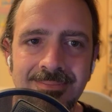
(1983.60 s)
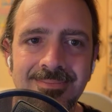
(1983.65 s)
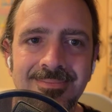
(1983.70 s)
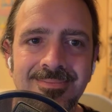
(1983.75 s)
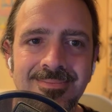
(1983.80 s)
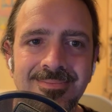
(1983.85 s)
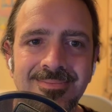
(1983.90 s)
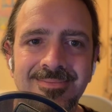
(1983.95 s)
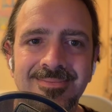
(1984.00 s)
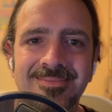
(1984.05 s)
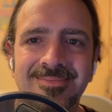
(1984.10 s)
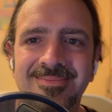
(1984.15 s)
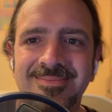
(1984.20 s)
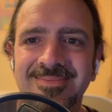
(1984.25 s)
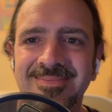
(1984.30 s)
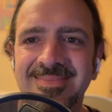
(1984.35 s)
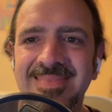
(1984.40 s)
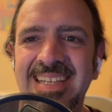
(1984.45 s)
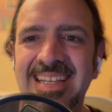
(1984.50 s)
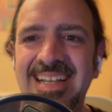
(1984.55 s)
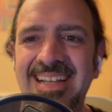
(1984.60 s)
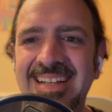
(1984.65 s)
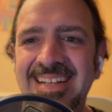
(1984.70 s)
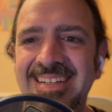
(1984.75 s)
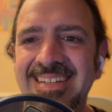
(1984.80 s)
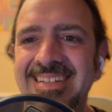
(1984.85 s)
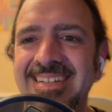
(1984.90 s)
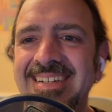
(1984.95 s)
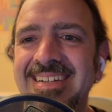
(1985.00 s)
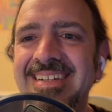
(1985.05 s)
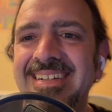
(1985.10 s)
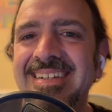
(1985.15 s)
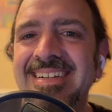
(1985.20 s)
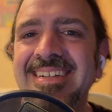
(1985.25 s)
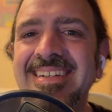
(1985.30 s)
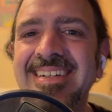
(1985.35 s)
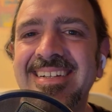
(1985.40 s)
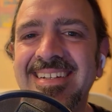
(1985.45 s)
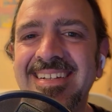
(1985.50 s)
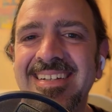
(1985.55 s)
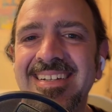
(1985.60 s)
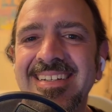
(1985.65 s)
this, do this, and it